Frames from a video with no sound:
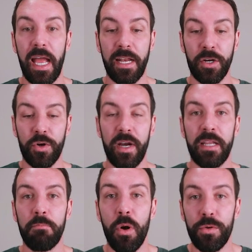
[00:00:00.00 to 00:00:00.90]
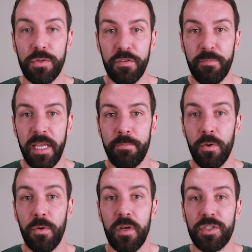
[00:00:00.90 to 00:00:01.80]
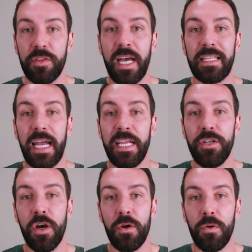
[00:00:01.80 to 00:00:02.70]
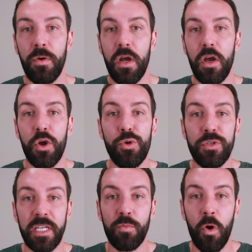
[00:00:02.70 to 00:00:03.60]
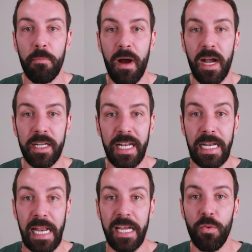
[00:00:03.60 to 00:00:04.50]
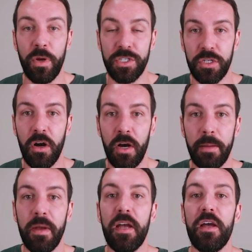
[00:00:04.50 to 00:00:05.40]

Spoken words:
and creating models of people so that they know who's in what market at any which time.